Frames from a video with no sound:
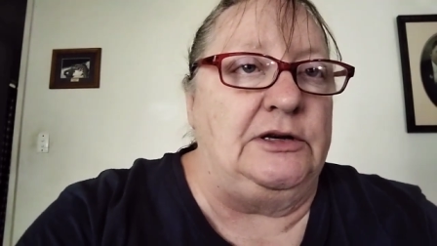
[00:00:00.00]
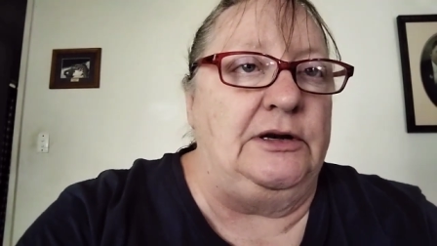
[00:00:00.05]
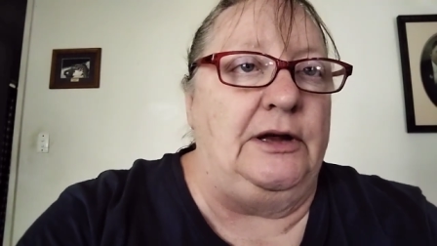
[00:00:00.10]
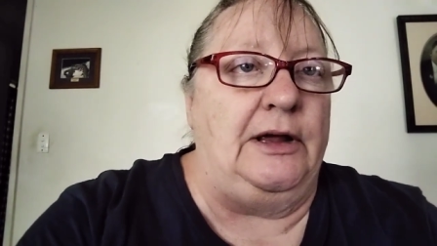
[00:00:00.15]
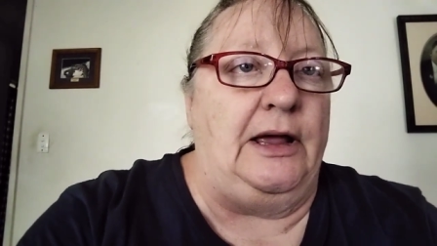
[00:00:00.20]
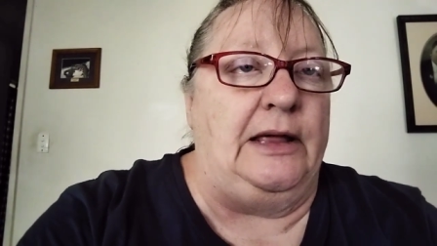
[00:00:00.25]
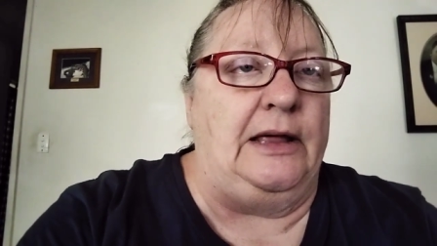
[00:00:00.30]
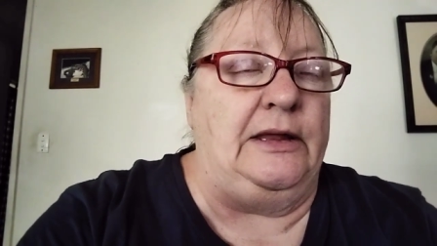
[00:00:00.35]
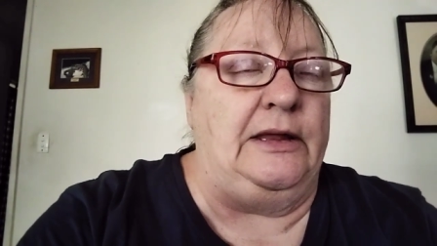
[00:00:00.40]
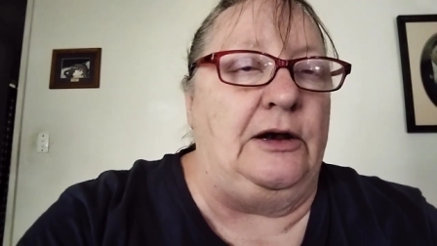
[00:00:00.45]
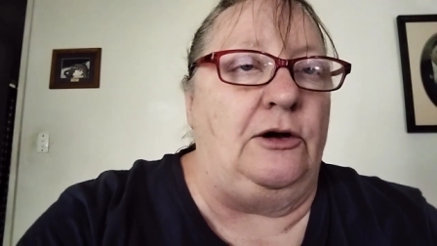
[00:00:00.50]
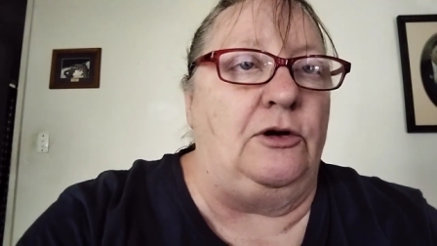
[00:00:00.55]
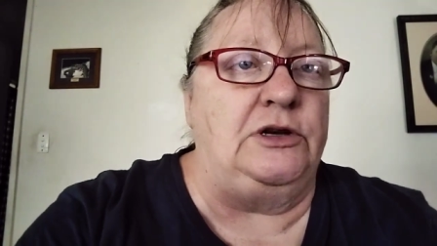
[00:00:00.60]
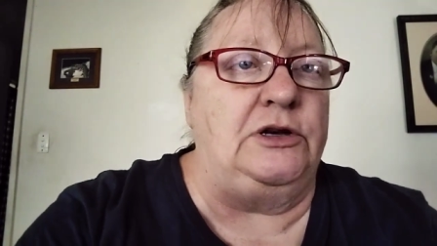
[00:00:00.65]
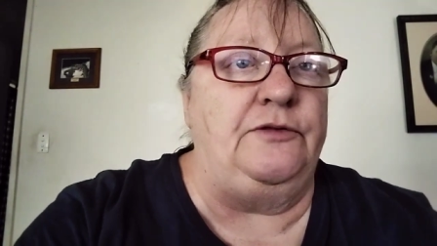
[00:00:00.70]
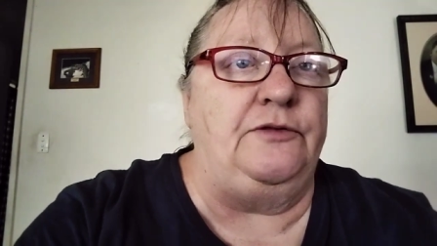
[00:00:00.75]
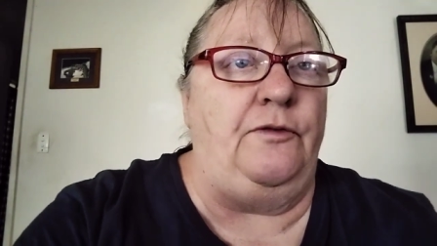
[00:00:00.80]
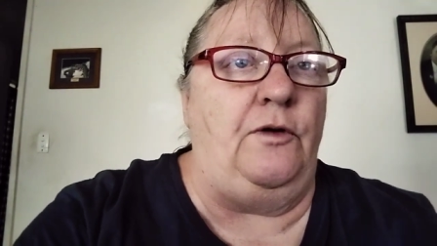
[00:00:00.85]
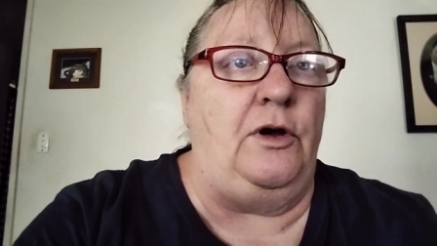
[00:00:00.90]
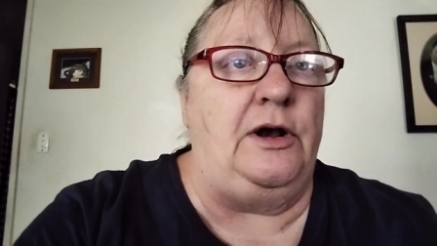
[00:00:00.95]
and then I
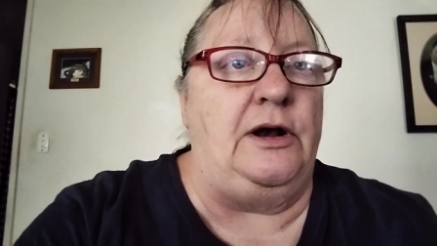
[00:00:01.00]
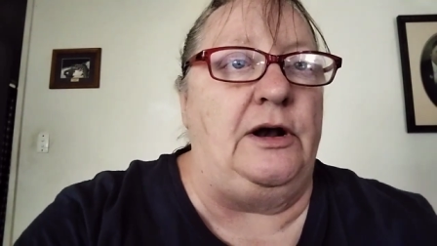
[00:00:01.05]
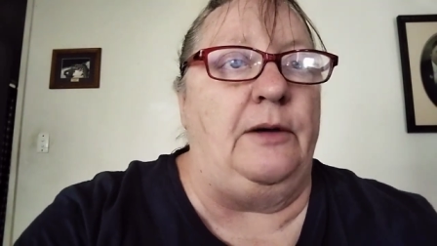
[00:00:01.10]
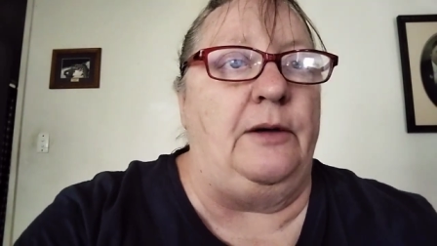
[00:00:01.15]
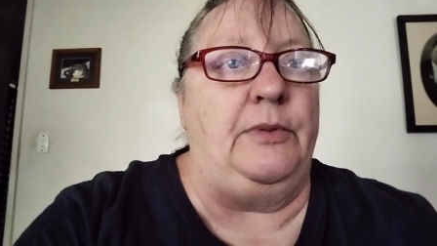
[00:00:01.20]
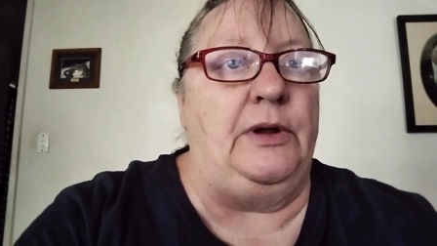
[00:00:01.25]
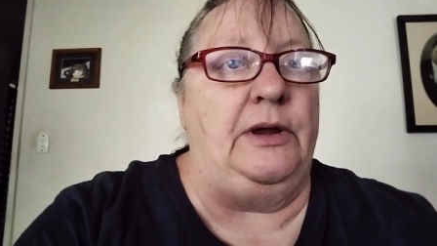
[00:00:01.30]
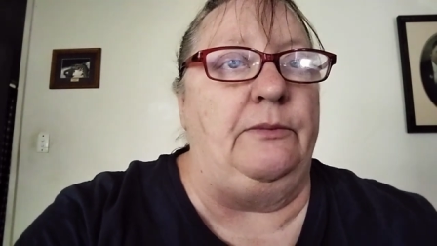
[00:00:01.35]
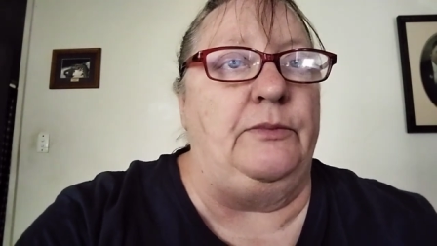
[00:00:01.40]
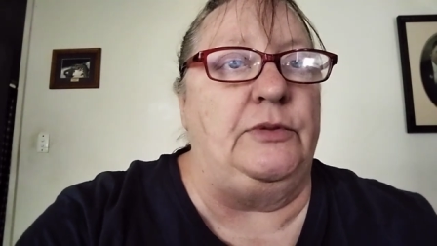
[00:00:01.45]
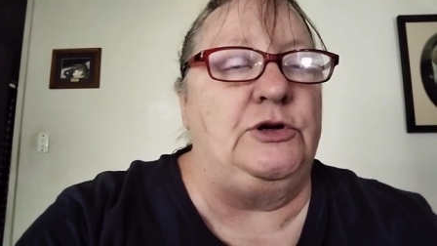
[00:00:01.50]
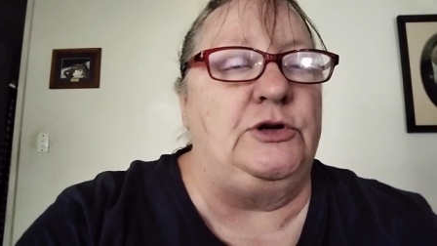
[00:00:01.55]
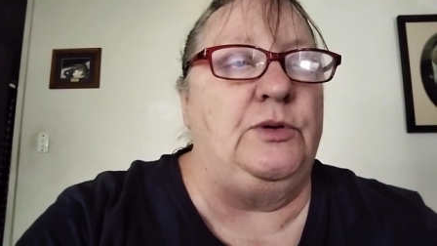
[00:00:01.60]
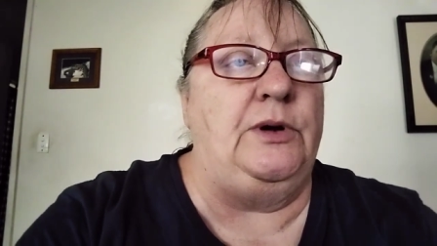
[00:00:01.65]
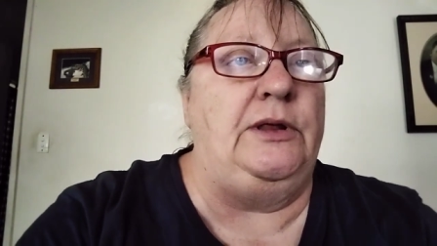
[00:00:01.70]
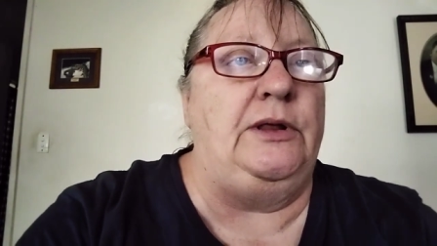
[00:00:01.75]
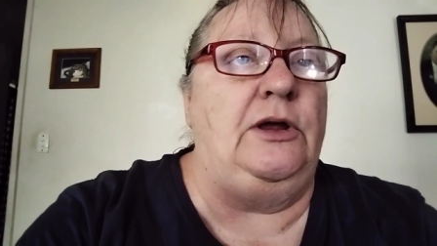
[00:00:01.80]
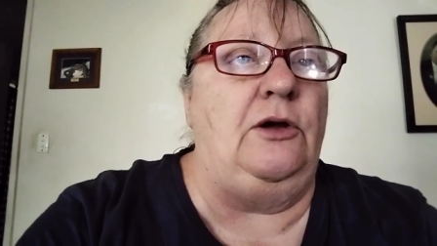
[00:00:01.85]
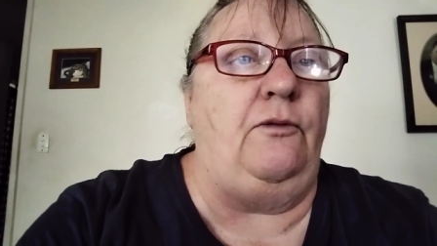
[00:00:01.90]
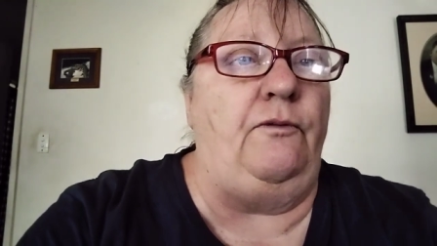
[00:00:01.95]
divide it up in between
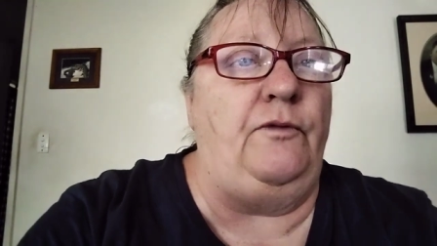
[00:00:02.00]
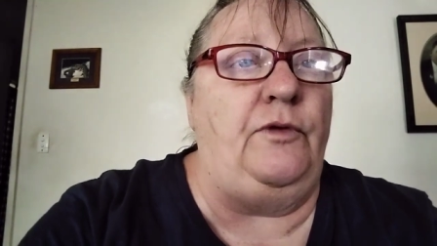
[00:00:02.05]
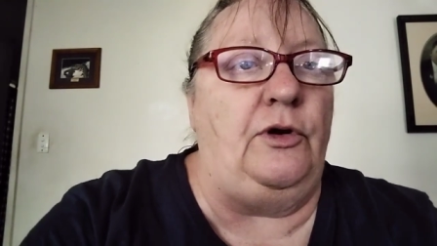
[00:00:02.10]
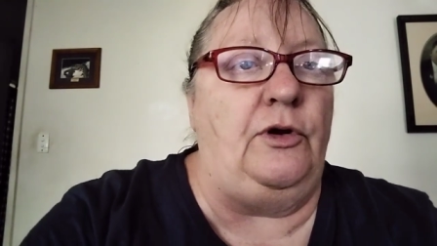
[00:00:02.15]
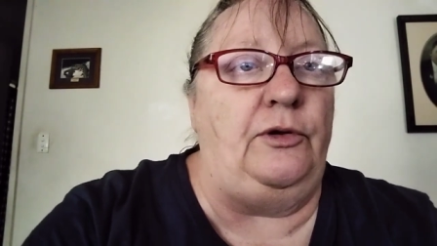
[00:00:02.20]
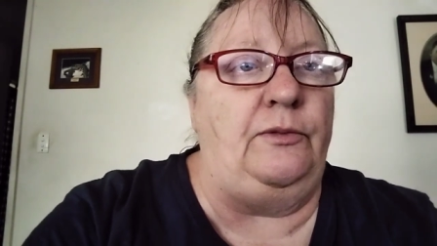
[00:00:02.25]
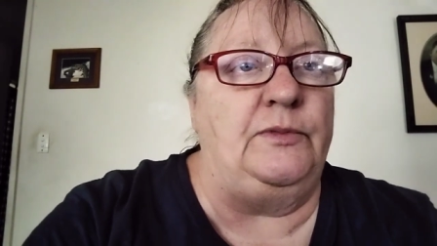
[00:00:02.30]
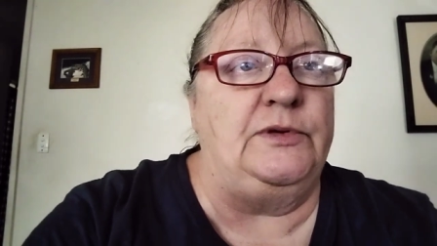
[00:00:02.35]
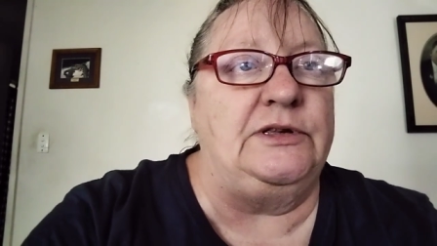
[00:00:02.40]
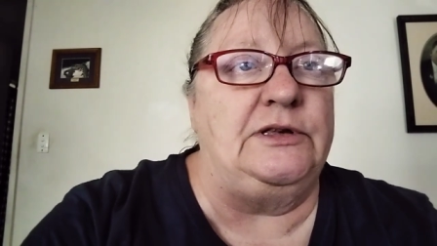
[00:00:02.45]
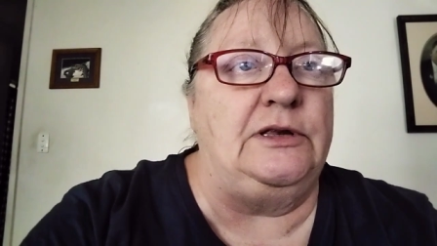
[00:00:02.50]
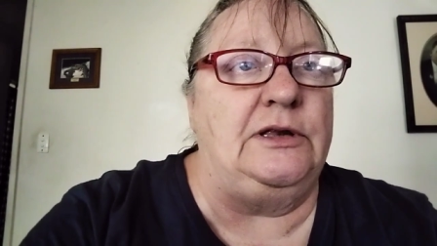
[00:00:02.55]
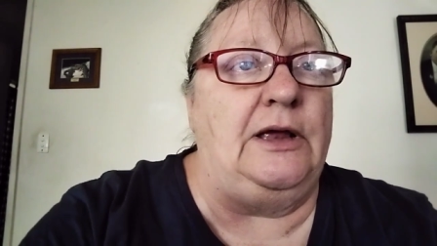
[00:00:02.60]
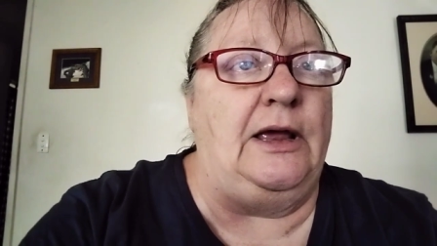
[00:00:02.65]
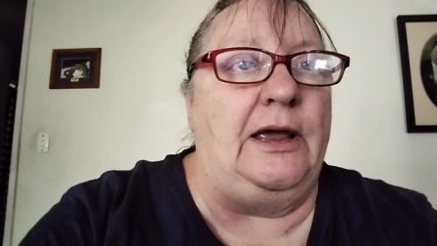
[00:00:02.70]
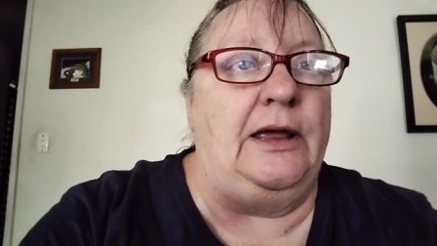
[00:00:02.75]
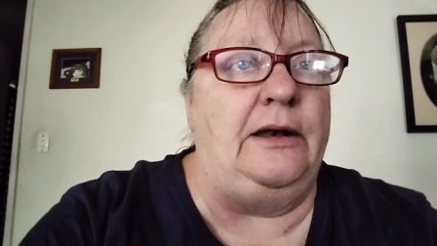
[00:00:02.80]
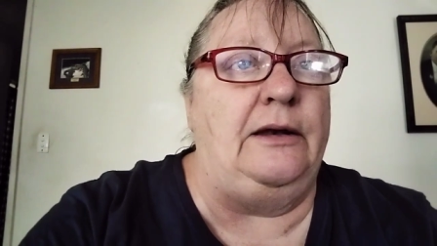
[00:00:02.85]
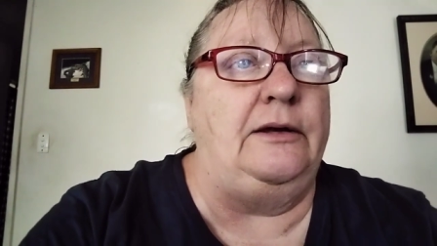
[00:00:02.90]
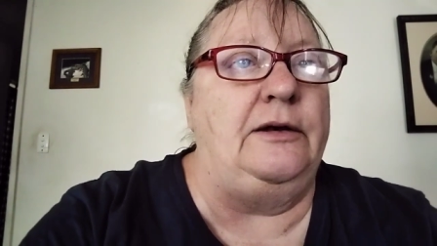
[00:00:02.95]
the envelopes,
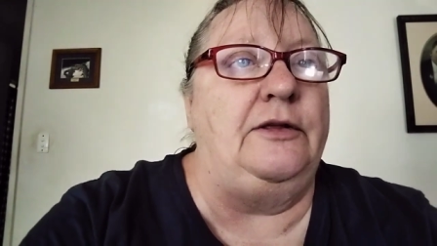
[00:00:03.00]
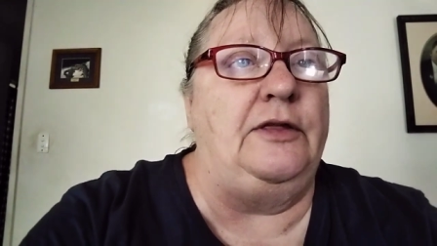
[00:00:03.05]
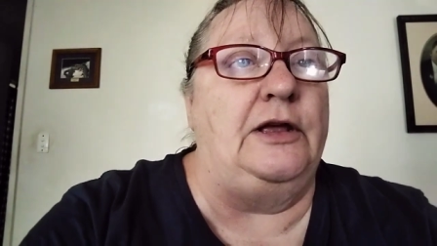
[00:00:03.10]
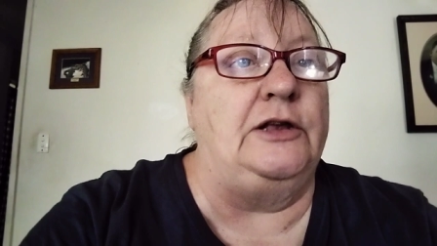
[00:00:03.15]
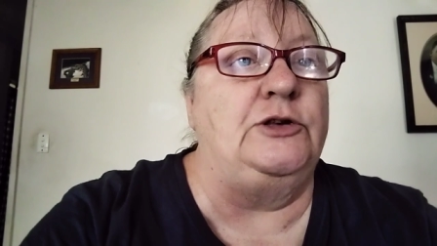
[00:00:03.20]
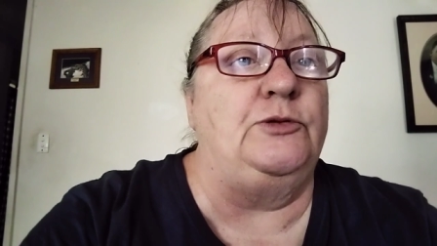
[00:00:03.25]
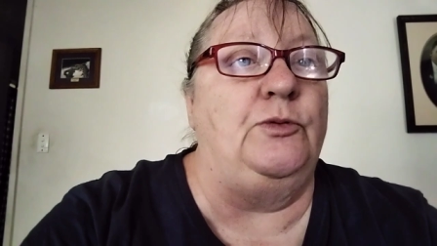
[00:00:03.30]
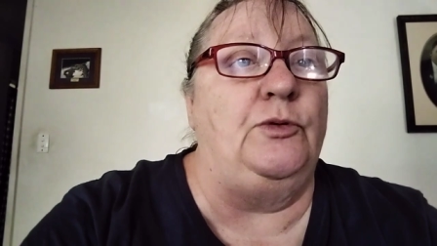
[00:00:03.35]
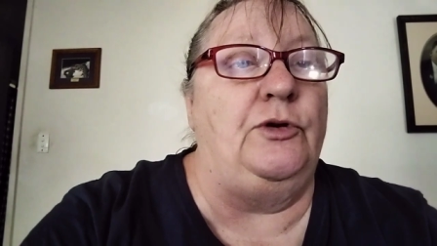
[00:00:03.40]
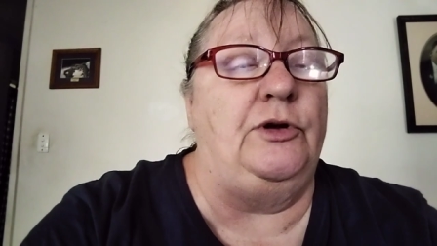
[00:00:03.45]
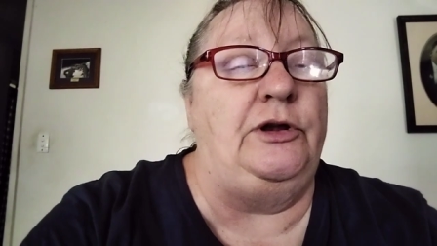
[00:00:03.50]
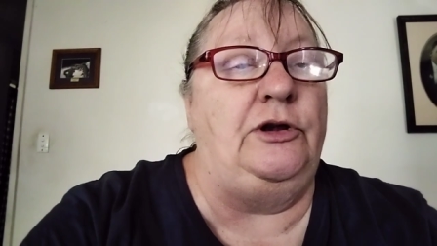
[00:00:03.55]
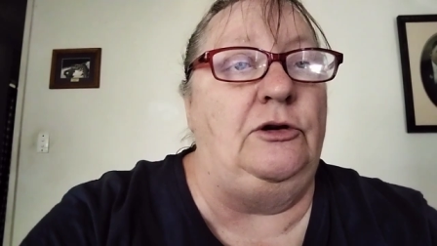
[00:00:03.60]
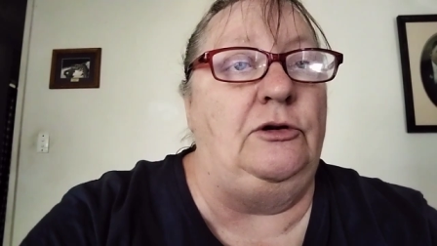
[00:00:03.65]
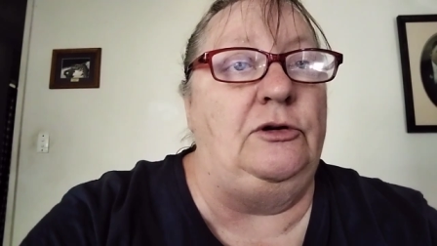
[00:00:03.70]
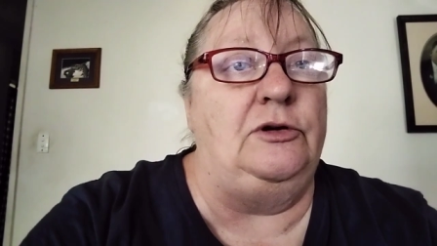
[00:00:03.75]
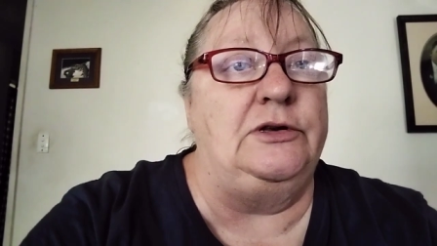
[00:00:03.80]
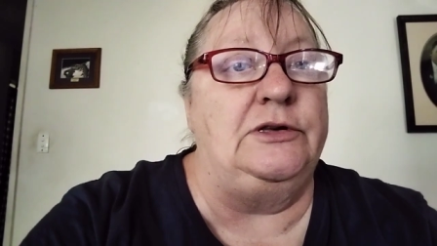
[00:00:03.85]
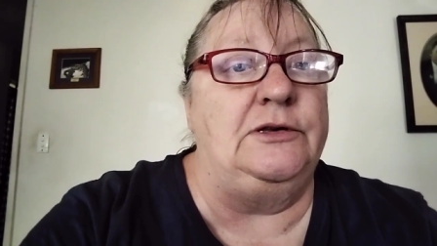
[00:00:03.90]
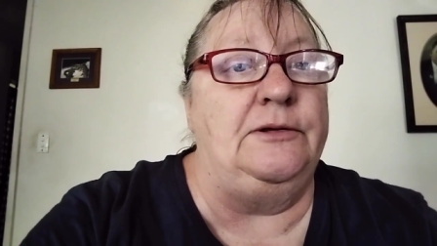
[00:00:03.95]
and that's what I
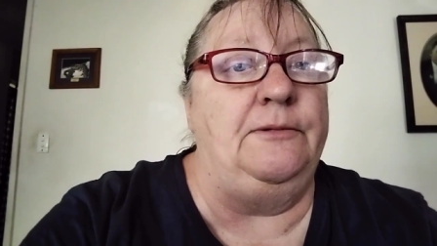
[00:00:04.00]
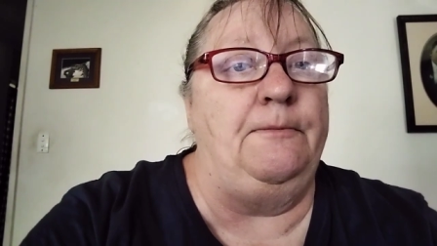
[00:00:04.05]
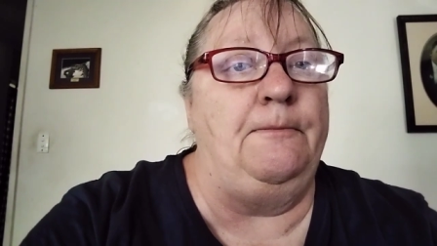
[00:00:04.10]
use.